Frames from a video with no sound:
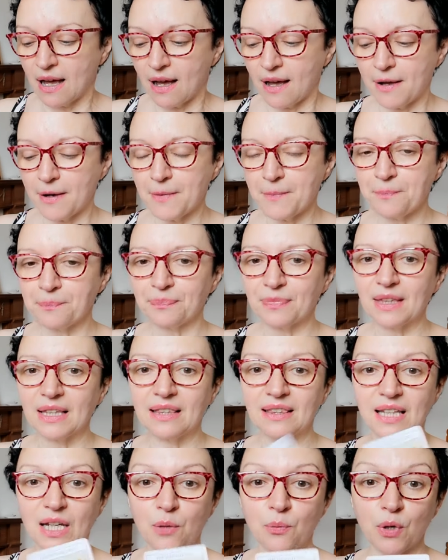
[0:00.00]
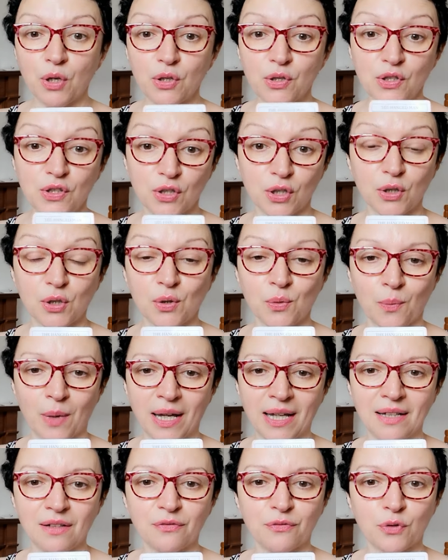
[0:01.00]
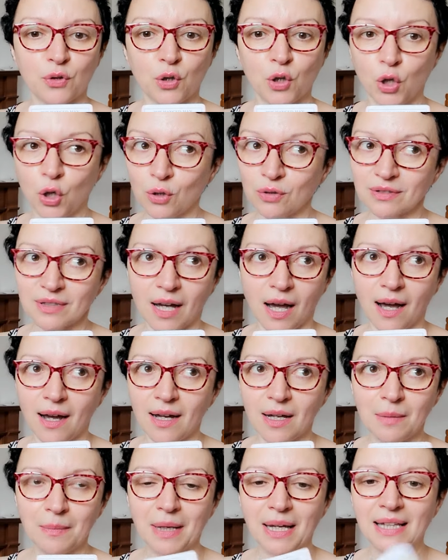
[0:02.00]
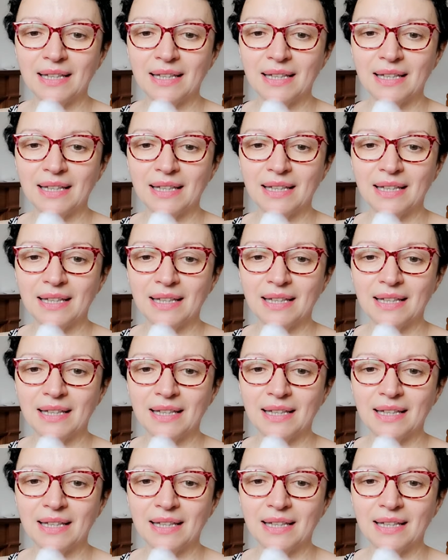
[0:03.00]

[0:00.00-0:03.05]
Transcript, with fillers: Um, they were in a certain way for a long time,